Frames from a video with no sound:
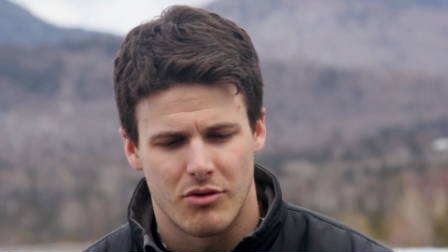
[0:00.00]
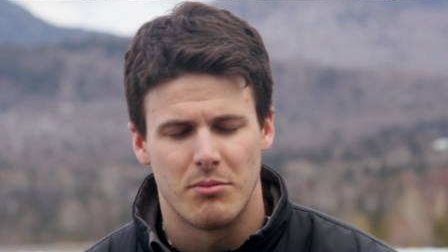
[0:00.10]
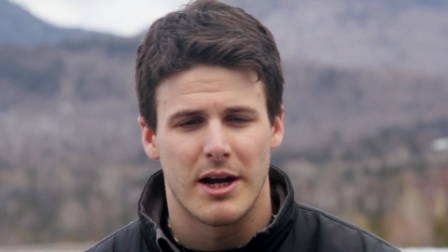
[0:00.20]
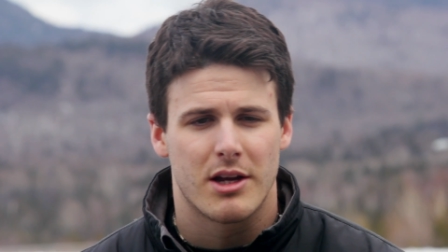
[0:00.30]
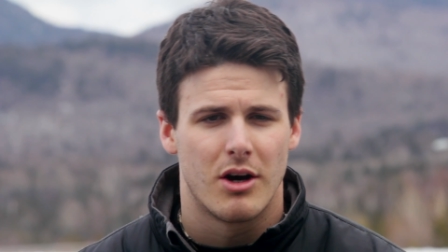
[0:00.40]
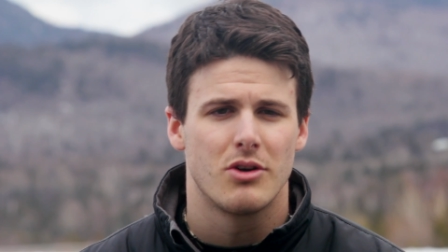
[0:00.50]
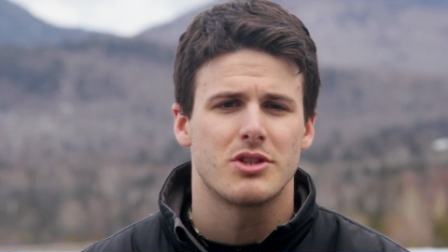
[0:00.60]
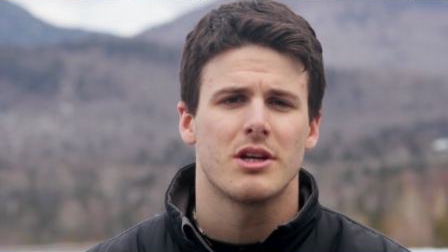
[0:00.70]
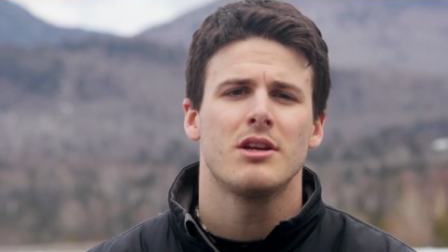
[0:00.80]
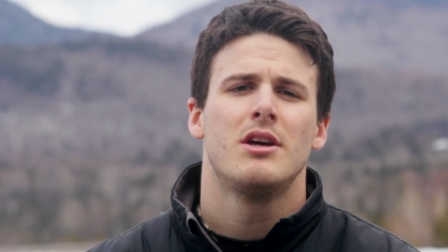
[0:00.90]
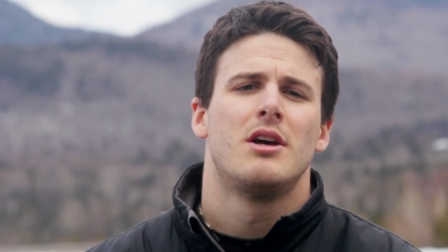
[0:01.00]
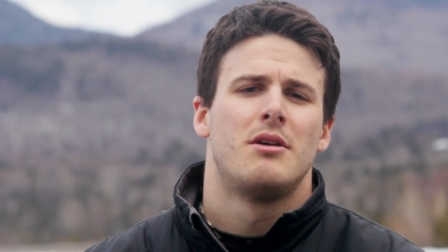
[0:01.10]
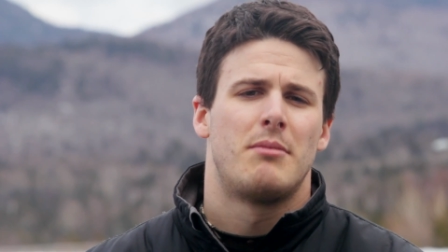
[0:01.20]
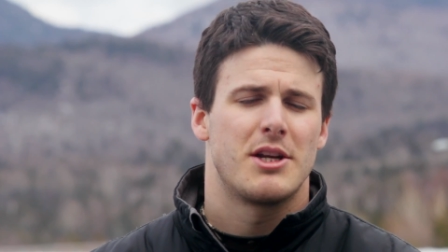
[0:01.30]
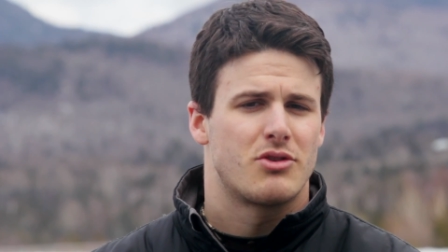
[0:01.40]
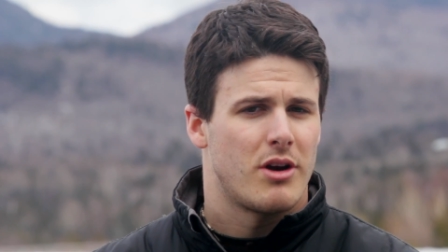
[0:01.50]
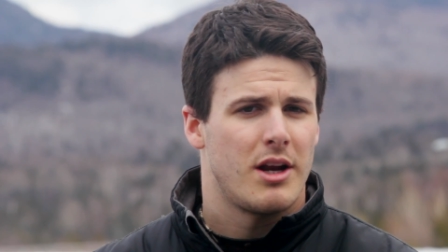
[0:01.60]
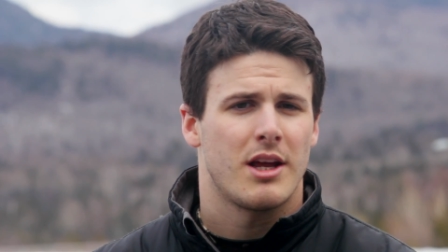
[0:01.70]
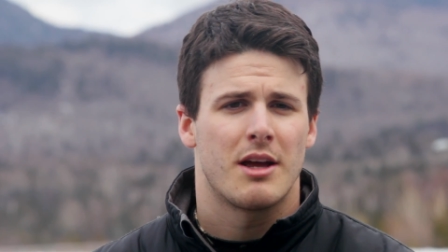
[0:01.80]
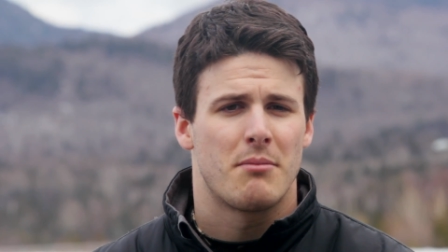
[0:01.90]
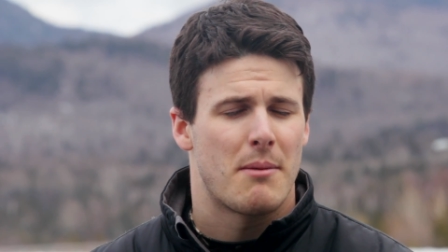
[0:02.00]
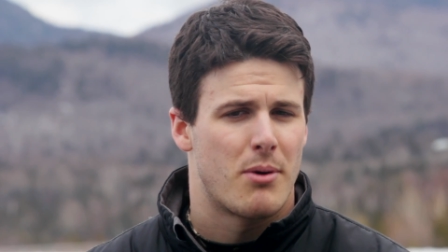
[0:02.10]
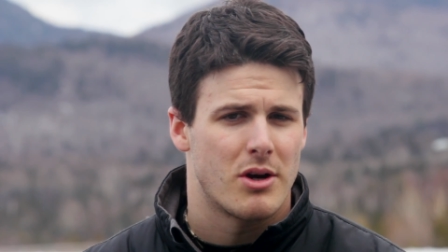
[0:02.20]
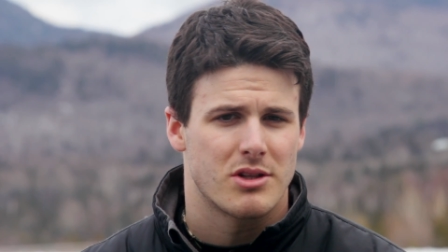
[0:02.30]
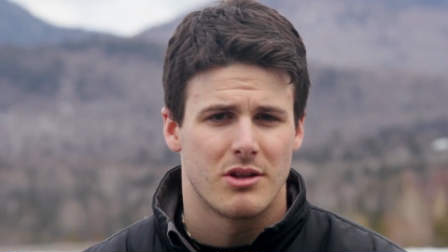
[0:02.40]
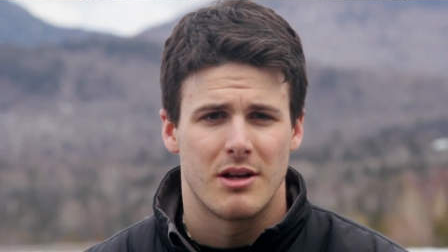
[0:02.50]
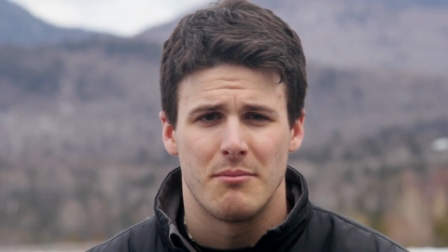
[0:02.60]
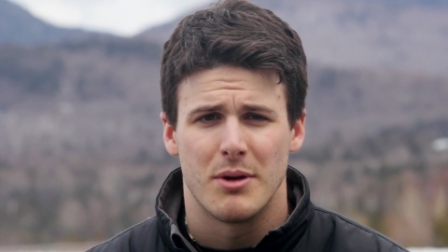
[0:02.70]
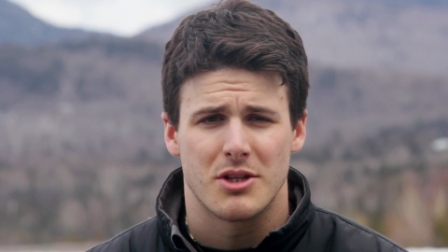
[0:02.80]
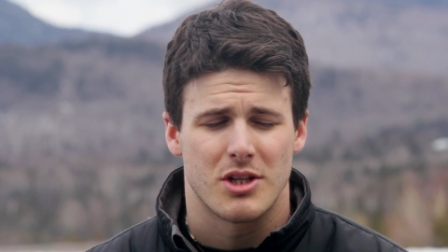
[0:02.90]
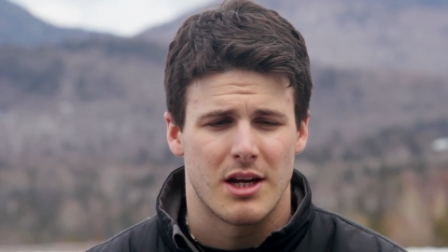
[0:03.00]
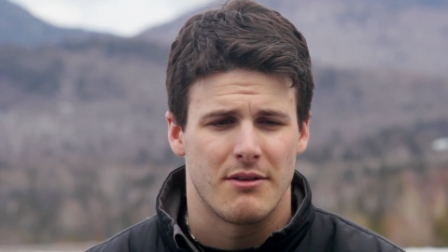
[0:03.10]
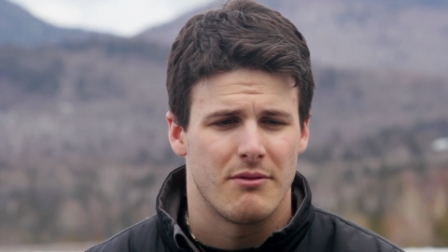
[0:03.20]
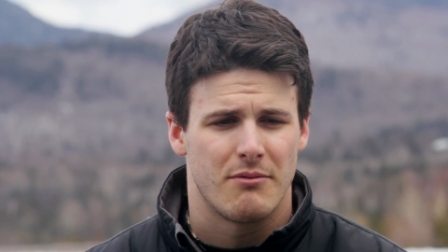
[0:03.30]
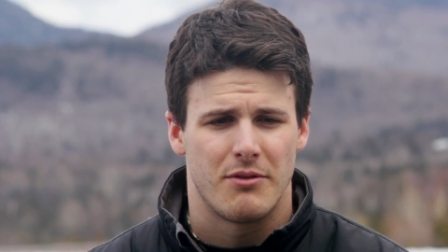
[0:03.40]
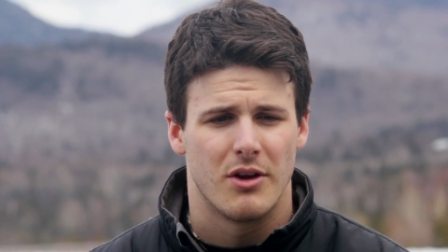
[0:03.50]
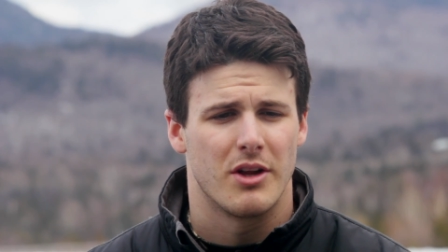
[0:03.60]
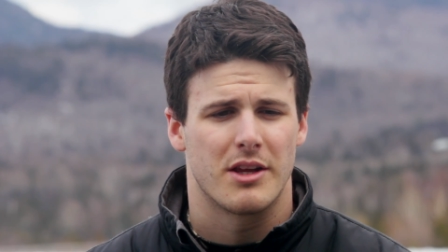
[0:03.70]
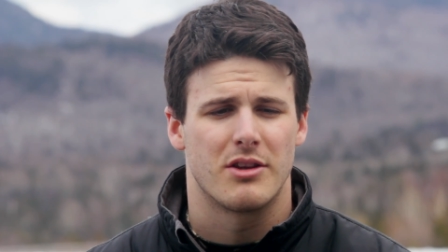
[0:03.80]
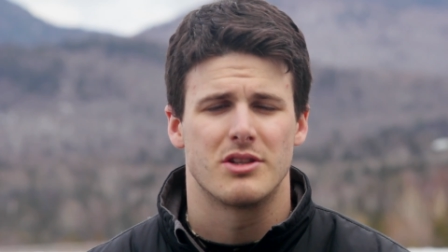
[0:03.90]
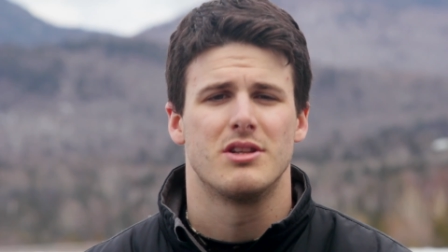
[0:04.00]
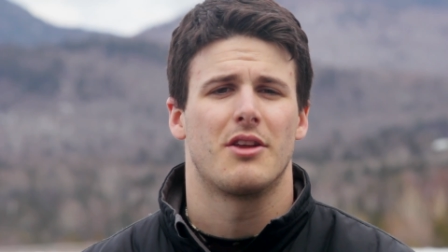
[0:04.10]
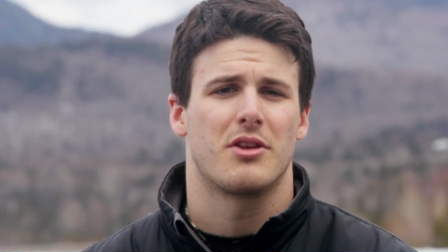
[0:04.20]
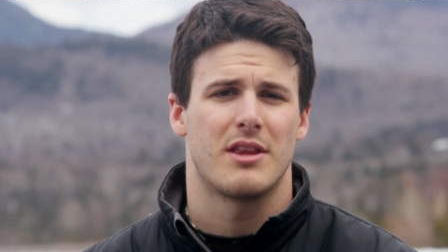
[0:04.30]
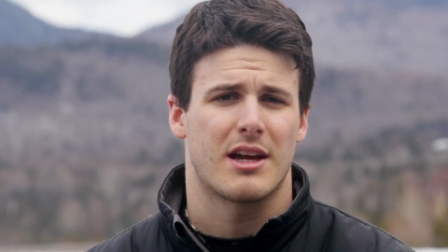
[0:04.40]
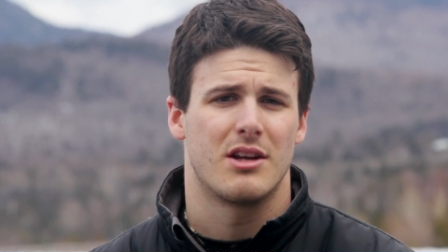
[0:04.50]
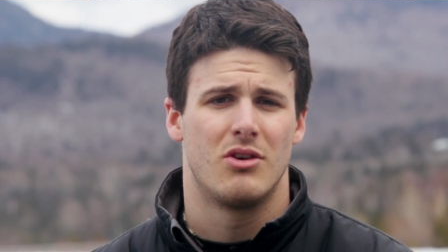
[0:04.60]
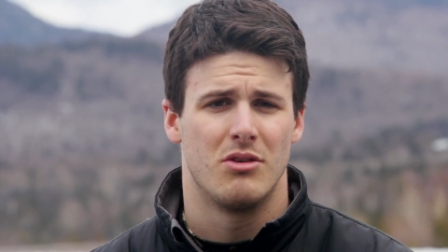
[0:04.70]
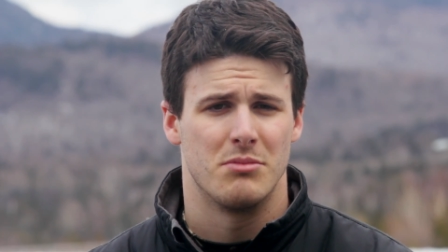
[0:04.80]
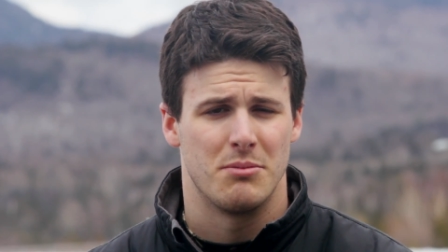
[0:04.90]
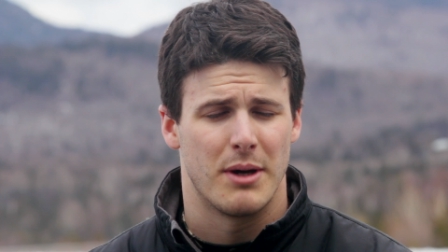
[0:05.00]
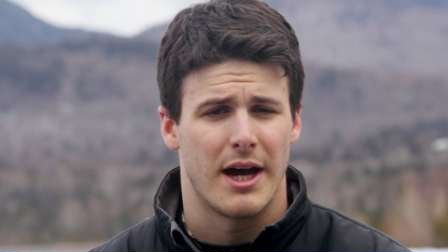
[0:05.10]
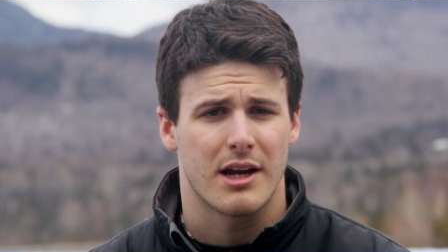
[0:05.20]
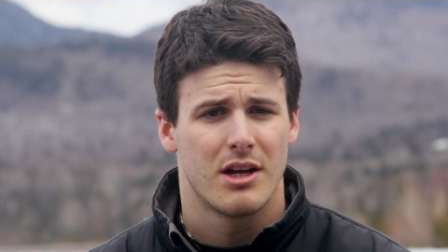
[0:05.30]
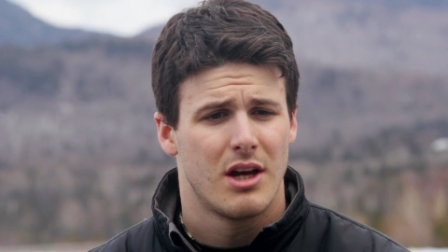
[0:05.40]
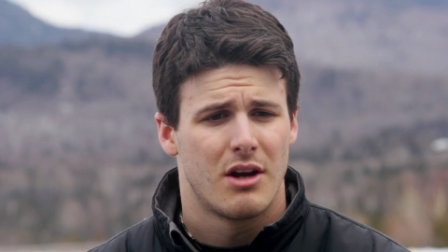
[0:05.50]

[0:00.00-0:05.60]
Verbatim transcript: Through my coaching, my training, and my personal ambition, I feel like there's nothing that can hold me back